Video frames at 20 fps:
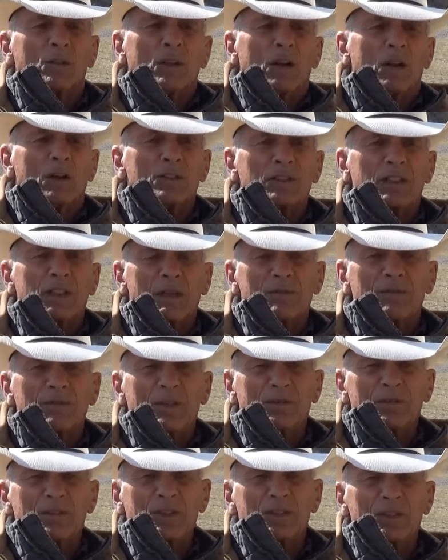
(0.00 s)
always kept
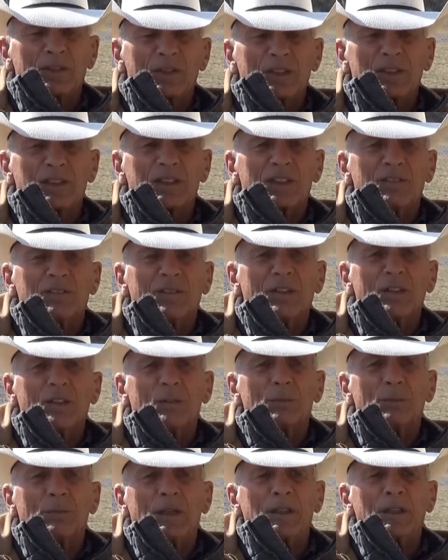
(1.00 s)
50 or 60
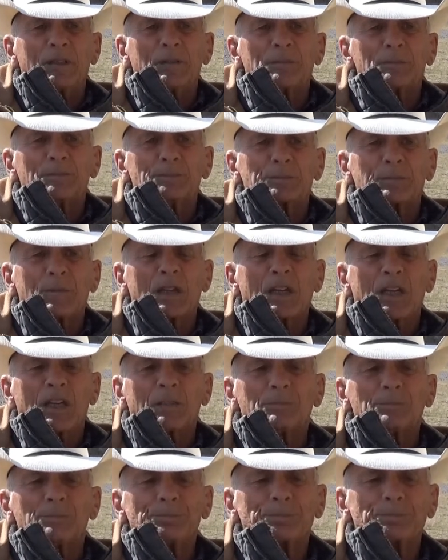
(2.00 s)
feeder pigs
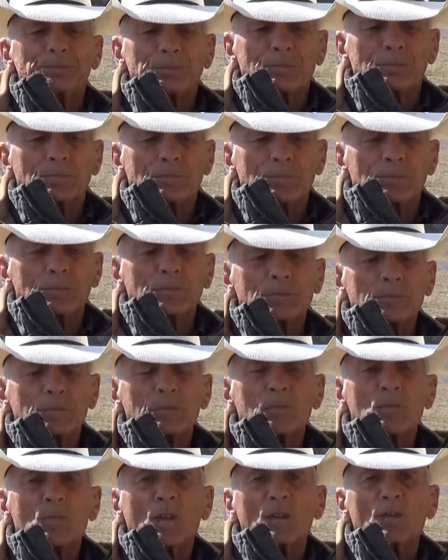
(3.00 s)
and
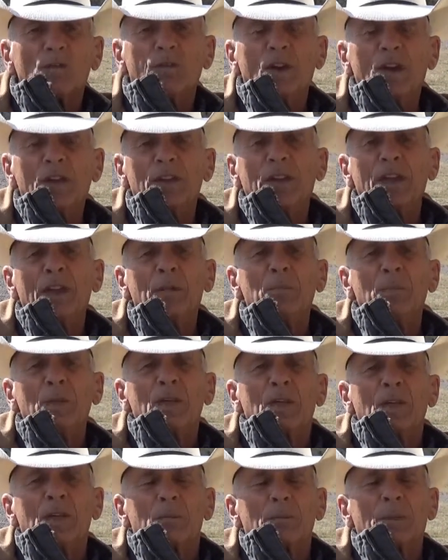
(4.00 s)
fed them
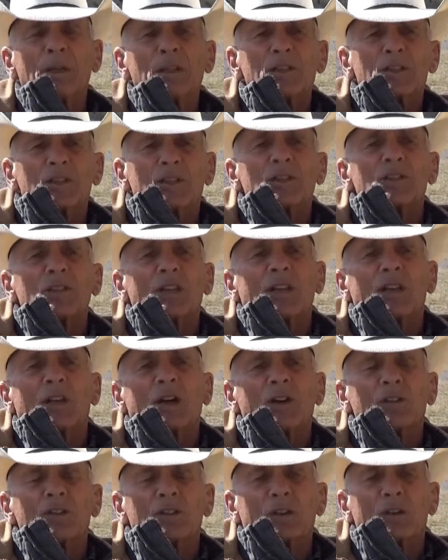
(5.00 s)
peaches, and
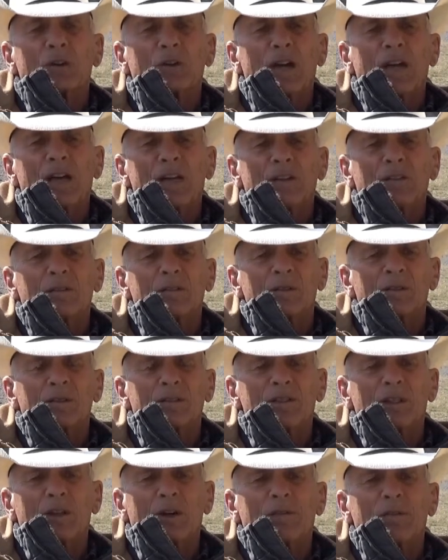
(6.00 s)
also had
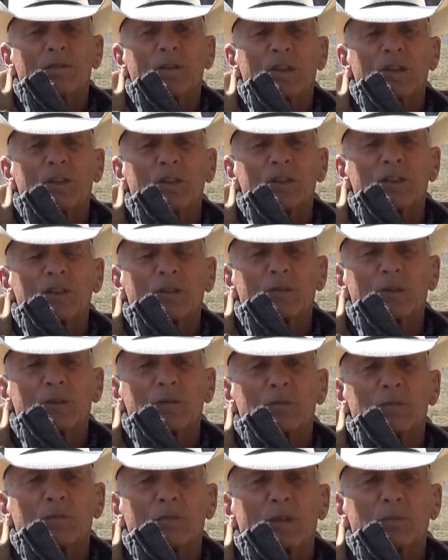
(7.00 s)
self feeders that
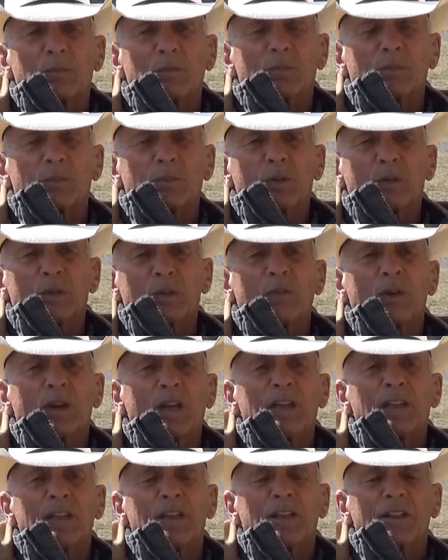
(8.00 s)
we put
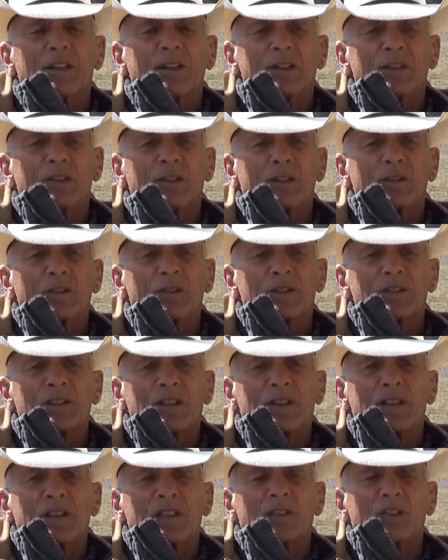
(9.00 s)
grain in there, and of course
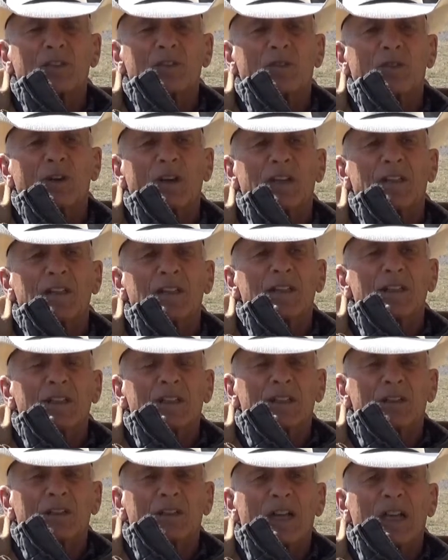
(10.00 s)
they did great
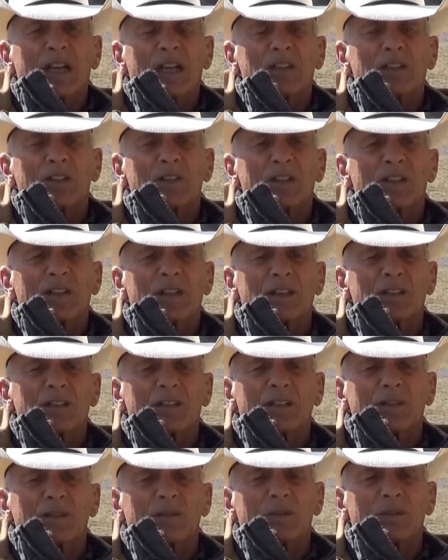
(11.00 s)
gains, and
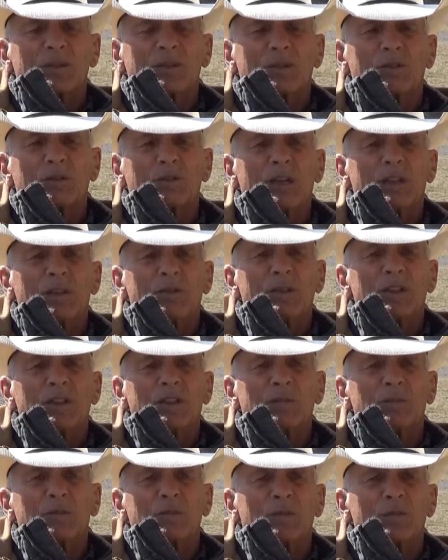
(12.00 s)
they were great when
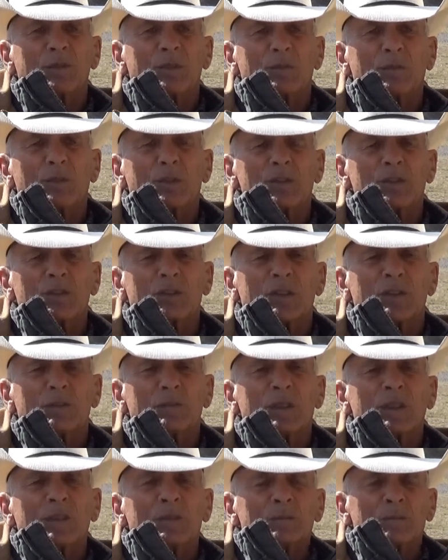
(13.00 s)
you butchered
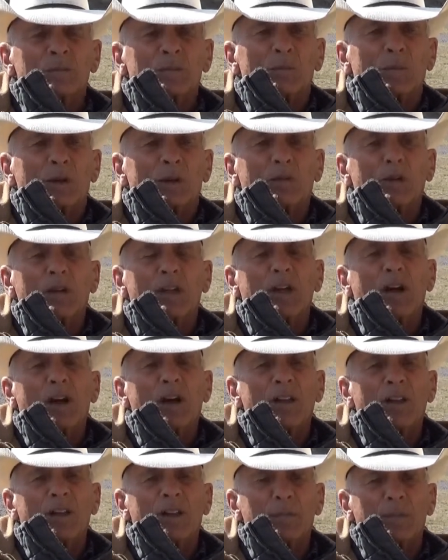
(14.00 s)
them. But we'd
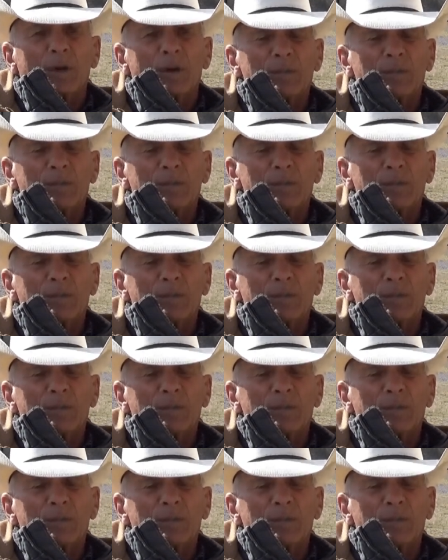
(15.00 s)
haul them up